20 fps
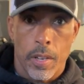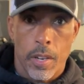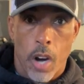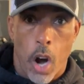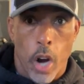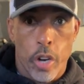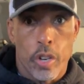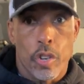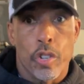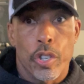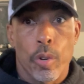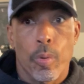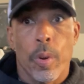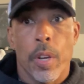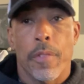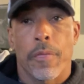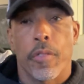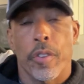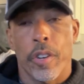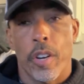Are you
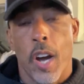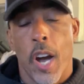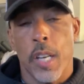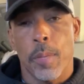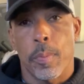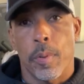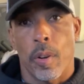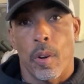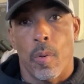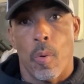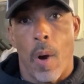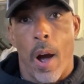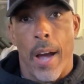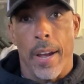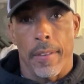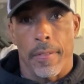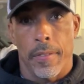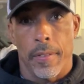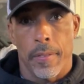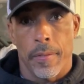doing for your husband or
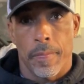wife?